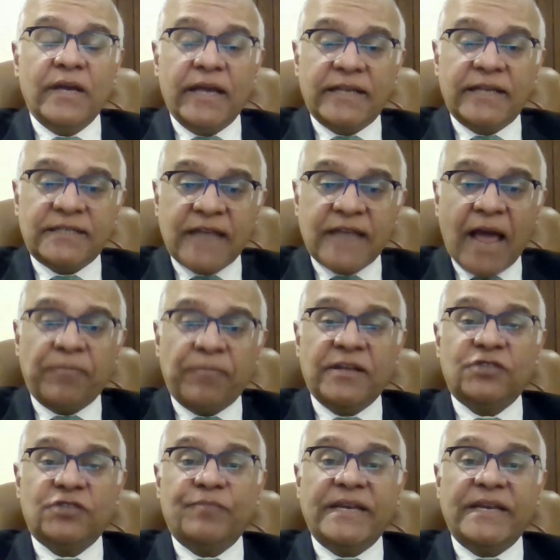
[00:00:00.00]

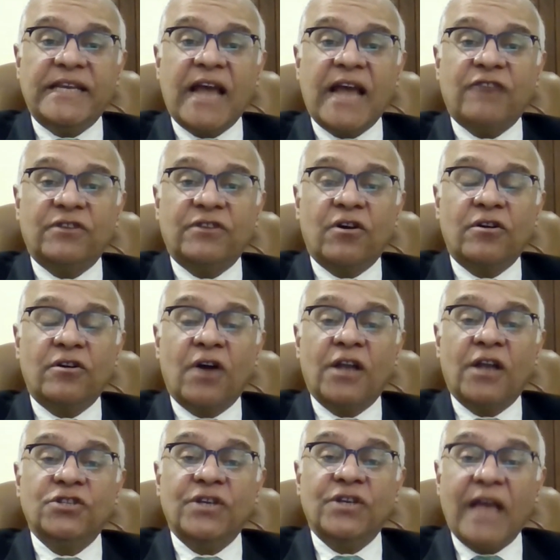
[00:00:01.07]
establish pediatric
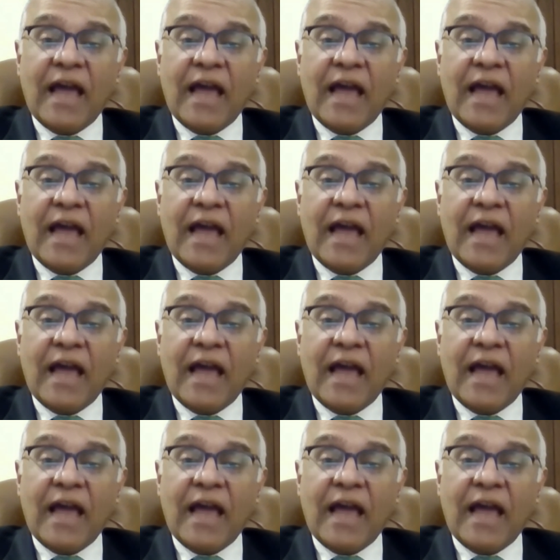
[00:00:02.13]
oncology